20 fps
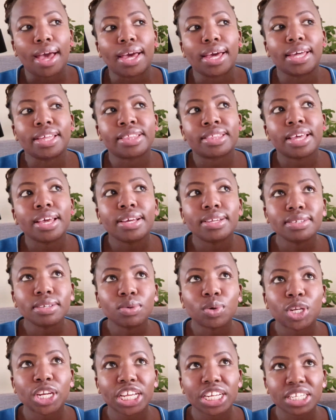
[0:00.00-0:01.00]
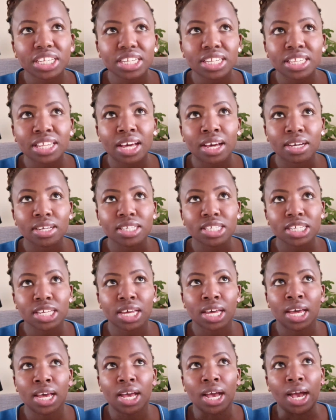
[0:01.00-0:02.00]
And then when I did that,
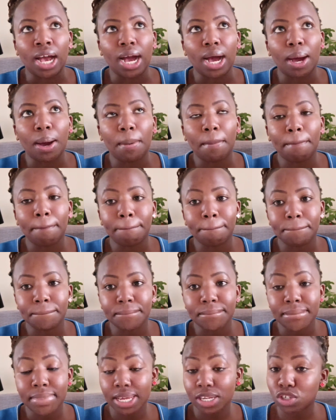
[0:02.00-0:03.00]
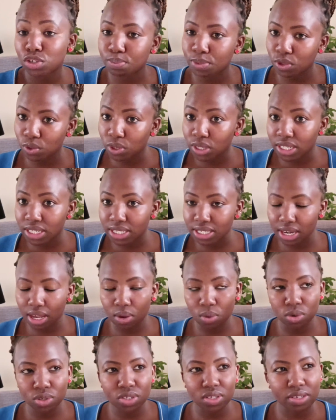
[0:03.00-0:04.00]
and to be honest, I
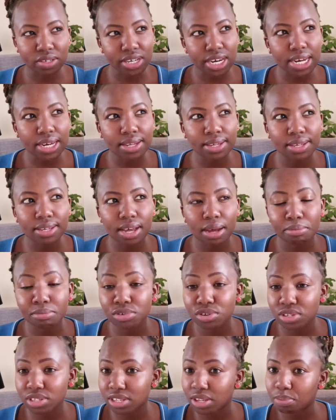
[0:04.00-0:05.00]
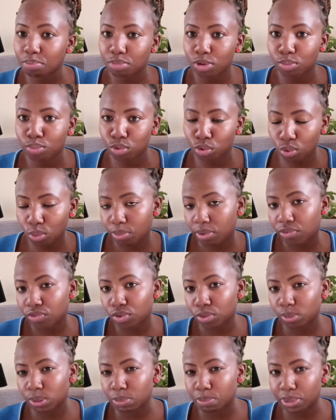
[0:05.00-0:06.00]
was really among the people who
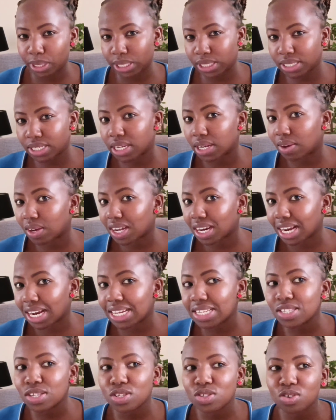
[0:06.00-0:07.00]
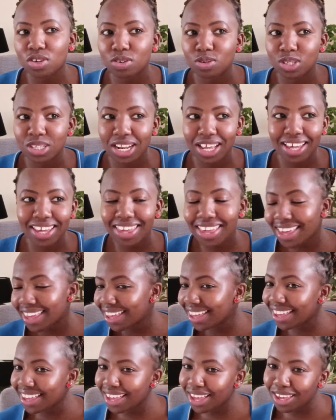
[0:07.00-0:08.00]
performed best in our class. So I was like,
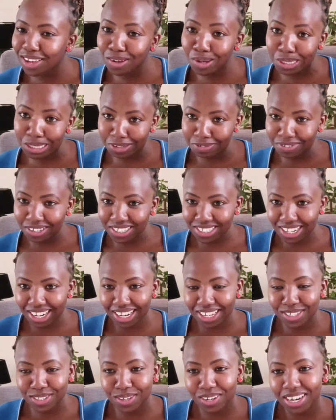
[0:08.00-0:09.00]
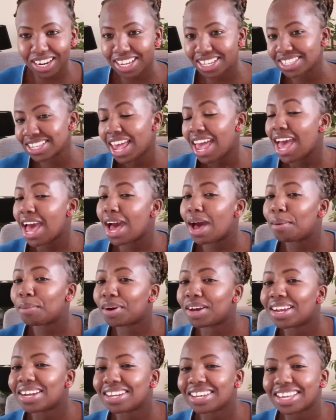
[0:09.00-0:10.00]
yay, I got a first class honors. I'm
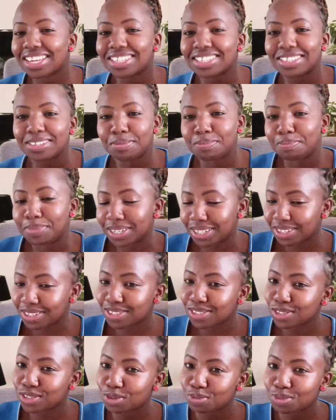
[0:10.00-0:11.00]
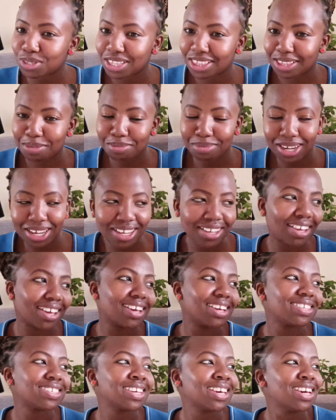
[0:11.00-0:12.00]
gonna get the best jobs in the
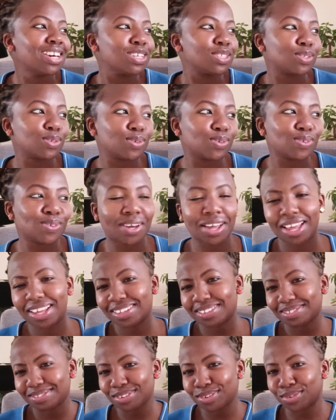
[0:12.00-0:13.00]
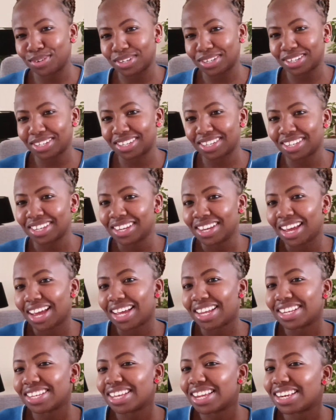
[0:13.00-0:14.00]
market. So no worry,
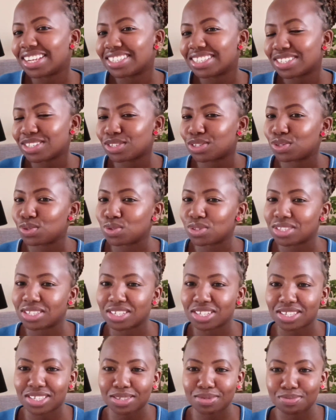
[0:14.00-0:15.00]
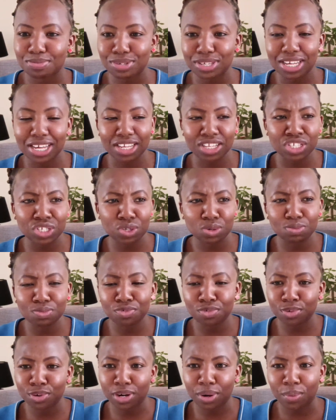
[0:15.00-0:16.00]
I'll just do this mega job
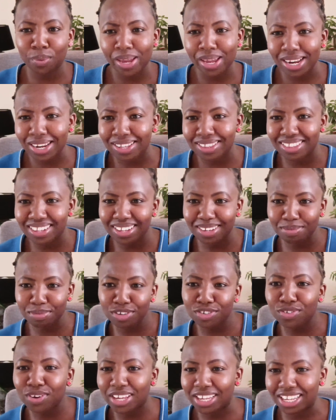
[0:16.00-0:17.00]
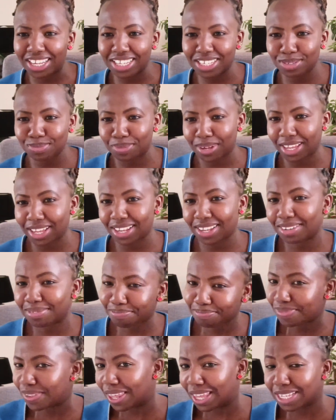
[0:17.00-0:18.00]
for a while, and then before I get my
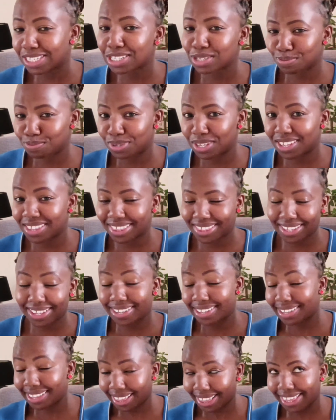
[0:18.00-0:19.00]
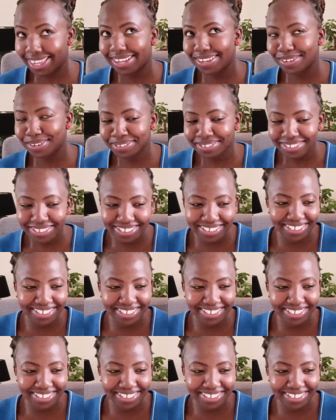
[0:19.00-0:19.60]
next big thing, you know.